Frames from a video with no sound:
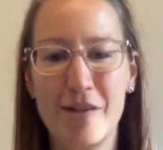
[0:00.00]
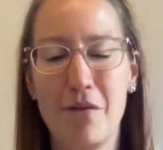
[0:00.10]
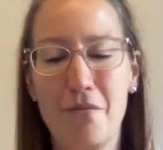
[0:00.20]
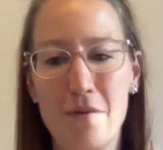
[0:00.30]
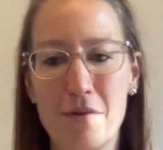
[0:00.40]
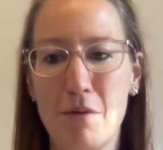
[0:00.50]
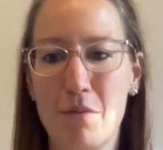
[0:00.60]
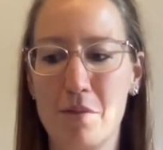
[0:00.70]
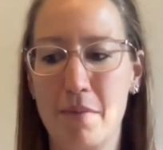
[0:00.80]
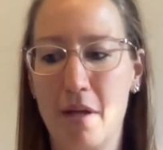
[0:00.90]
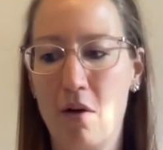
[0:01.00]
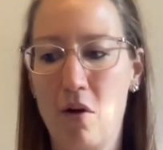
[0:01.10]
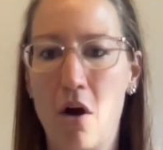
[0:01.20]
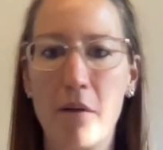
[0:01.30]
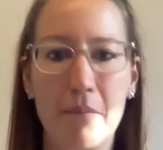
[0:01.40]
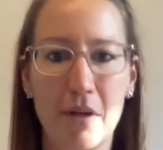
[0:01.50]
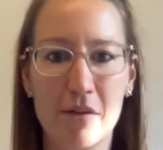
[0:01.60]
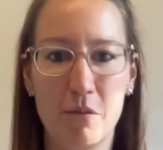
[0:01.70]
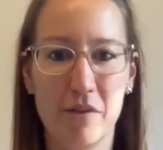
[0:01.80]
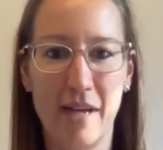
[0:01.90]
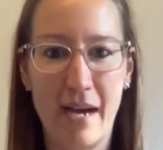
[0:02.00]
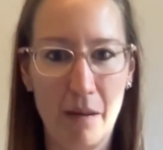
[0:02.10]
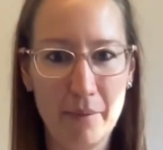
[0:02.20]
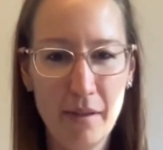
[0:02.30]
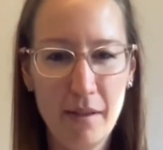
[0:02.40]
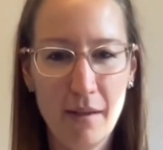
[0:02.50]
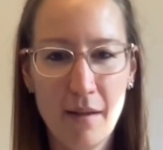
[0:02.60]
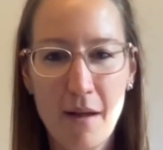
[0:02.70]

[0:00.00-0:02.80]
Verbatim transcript: So the first week was a bit odd because it was a habit.